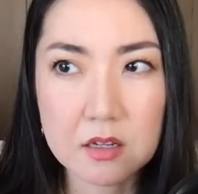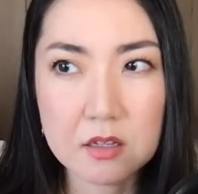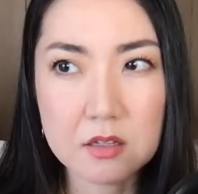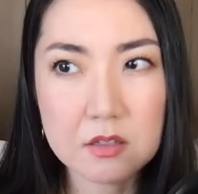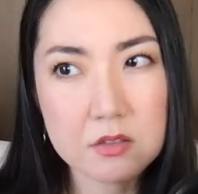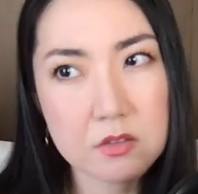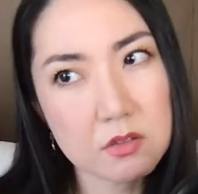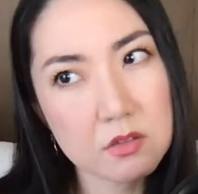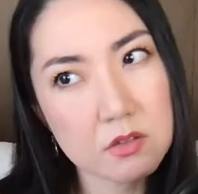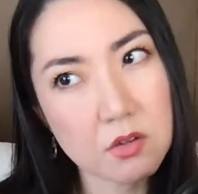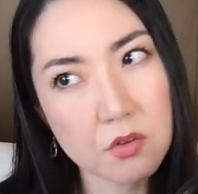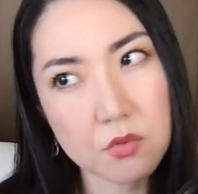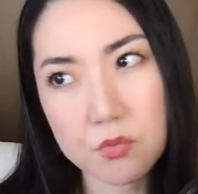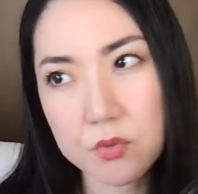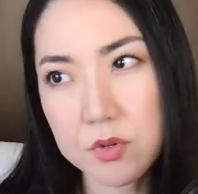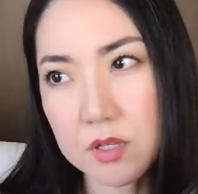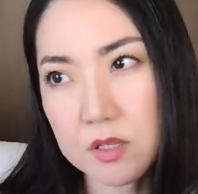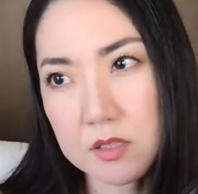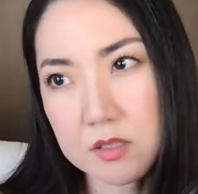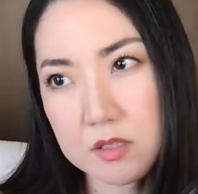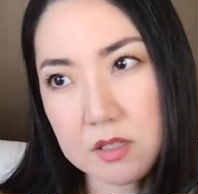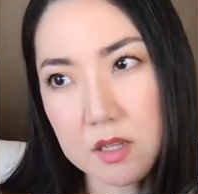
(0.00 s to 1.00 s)
Not
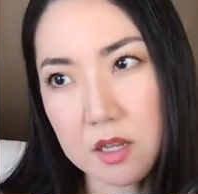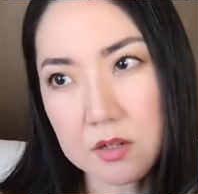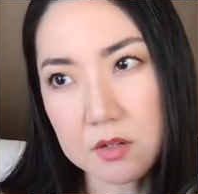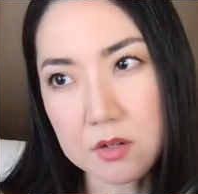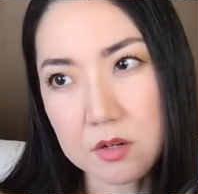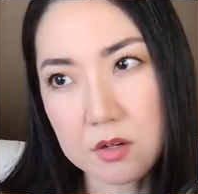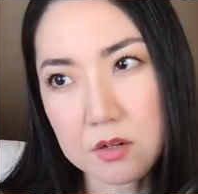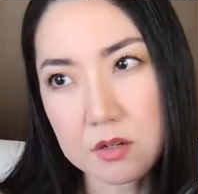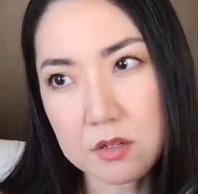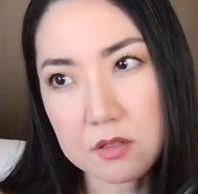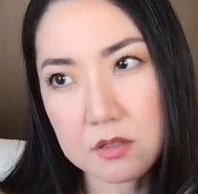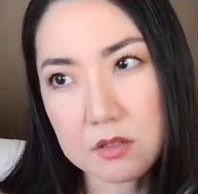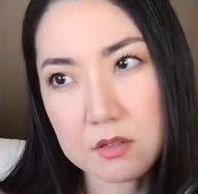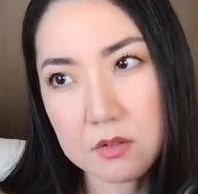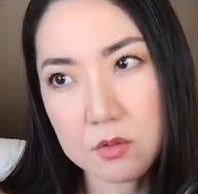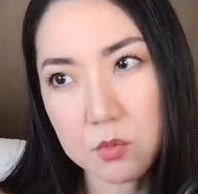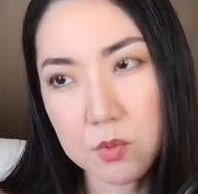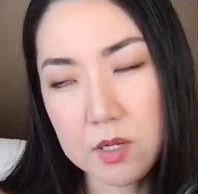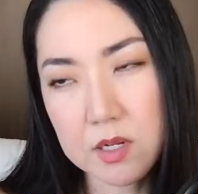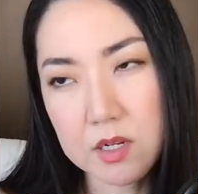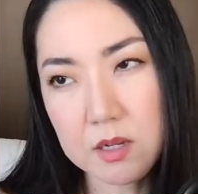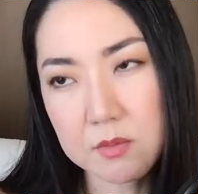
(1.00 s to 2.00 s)
really soccer.
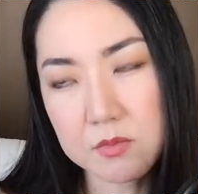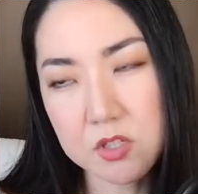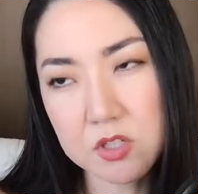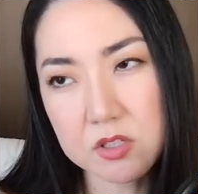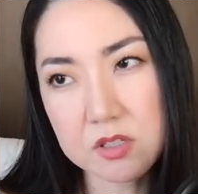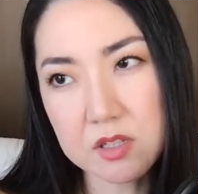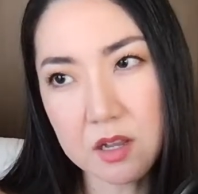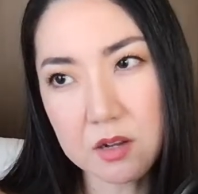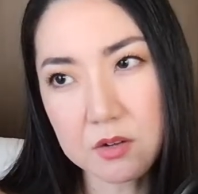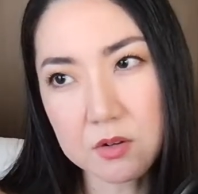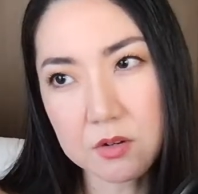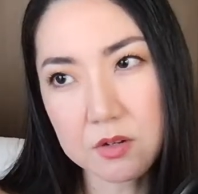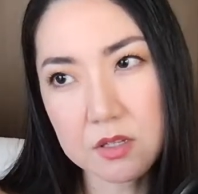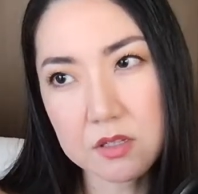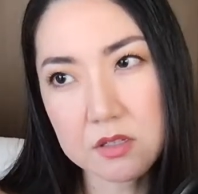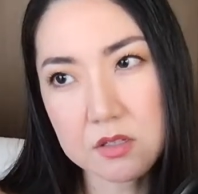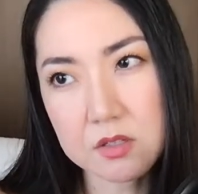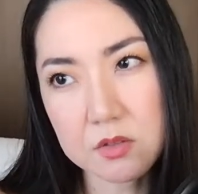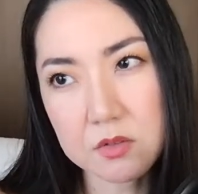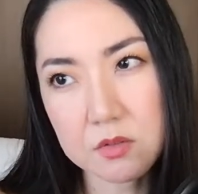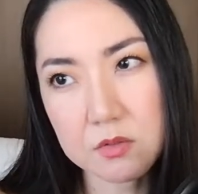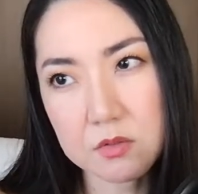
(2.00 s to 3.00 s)
When it comes to soccer,
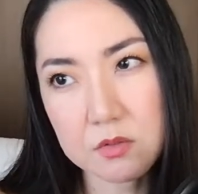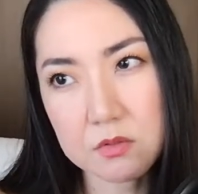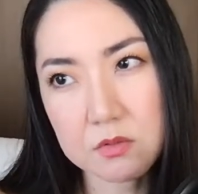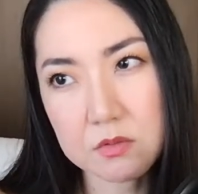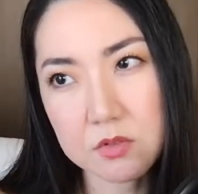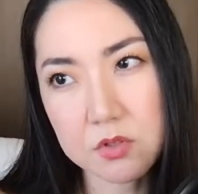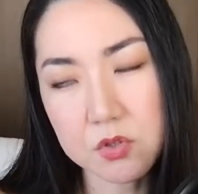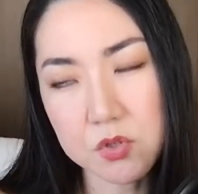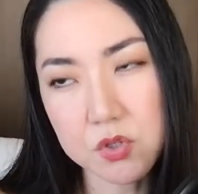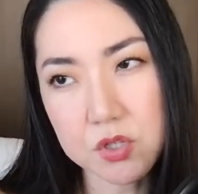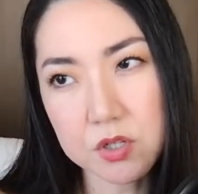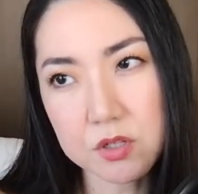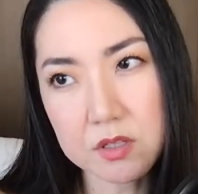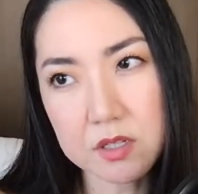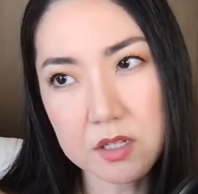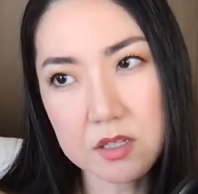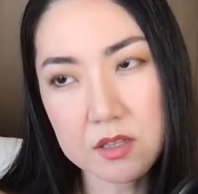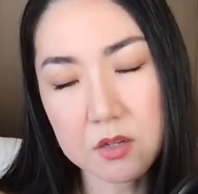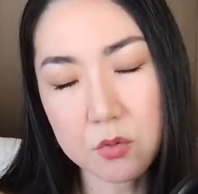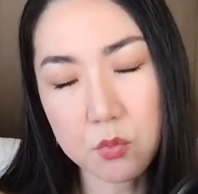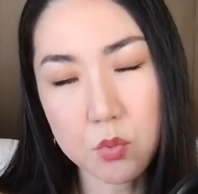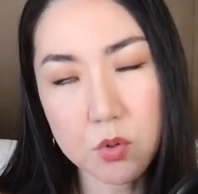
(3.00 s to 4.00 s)
it's usually
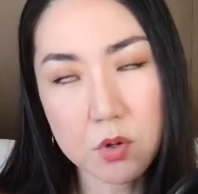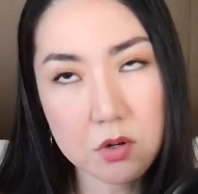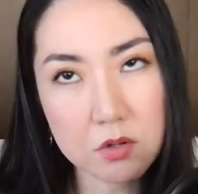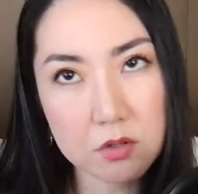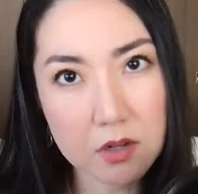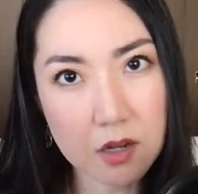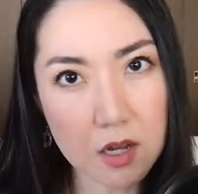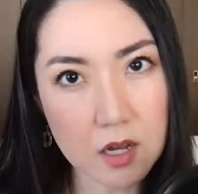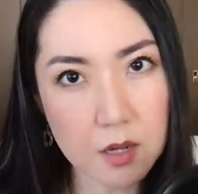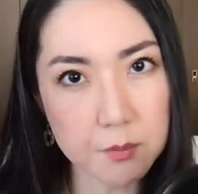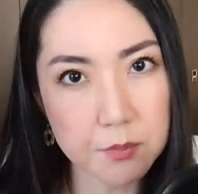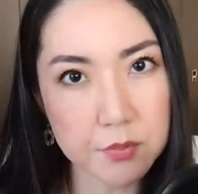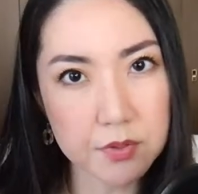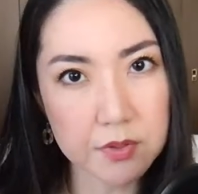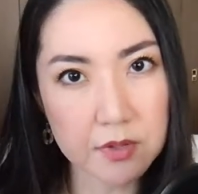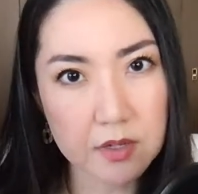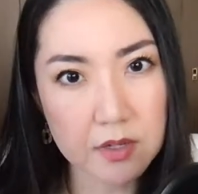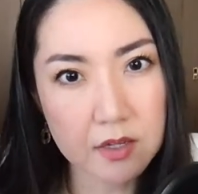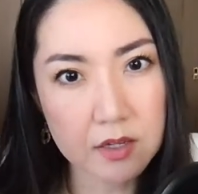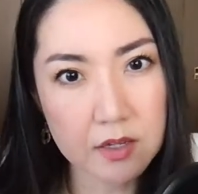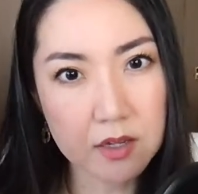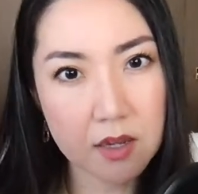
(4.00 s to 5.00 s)
the World Cup
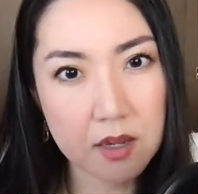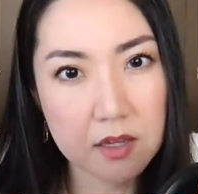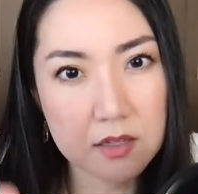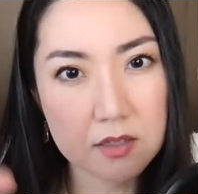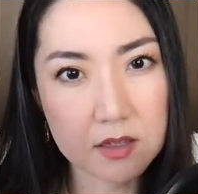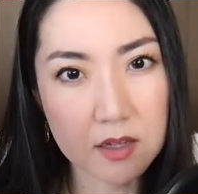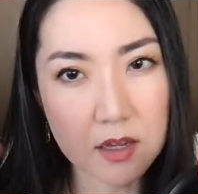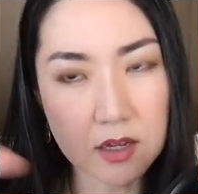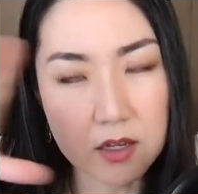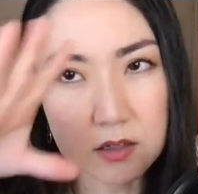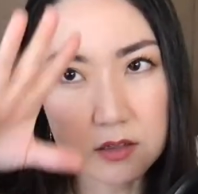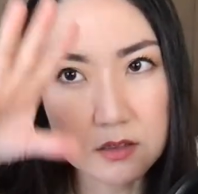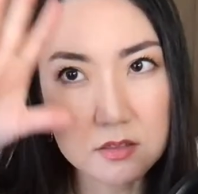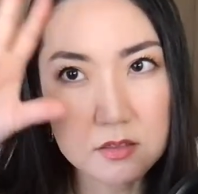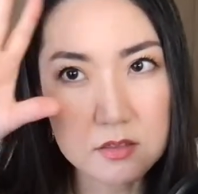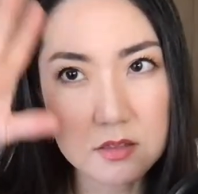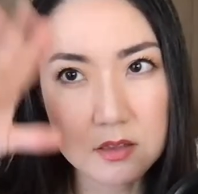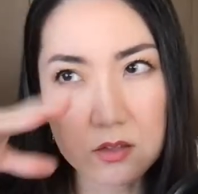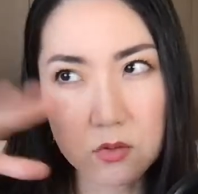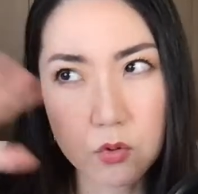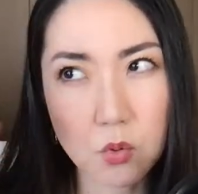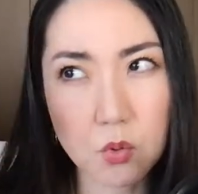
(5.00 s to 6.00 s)
and like
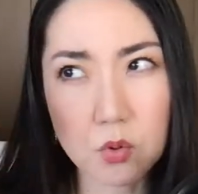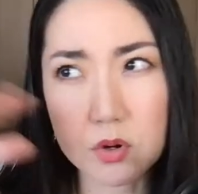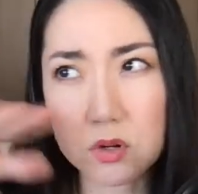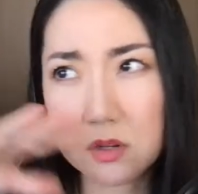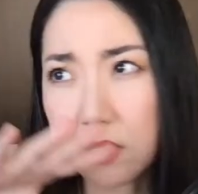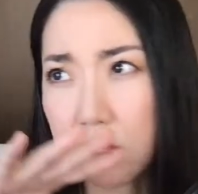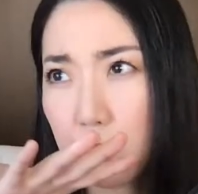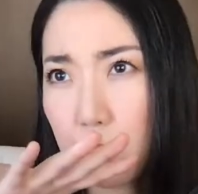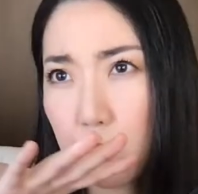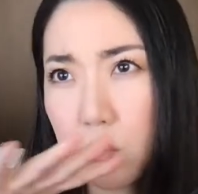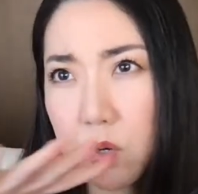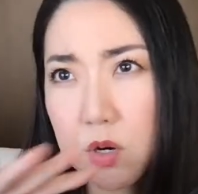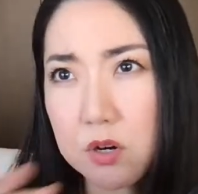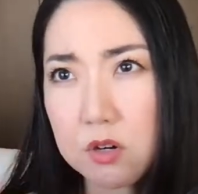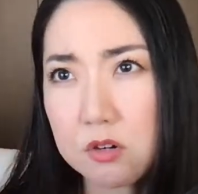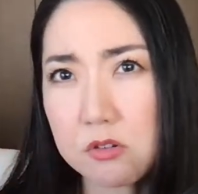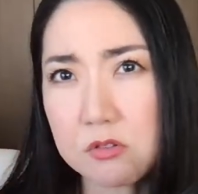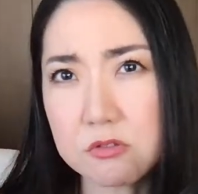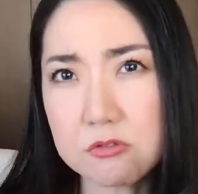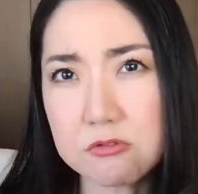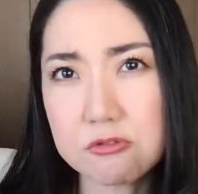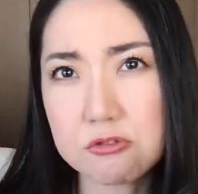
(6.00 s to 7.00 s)
or the
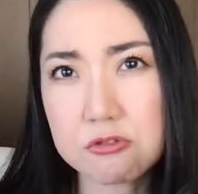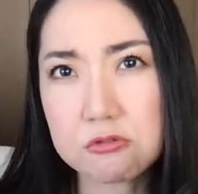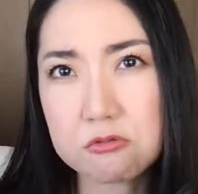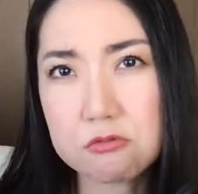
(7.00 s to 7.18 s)
world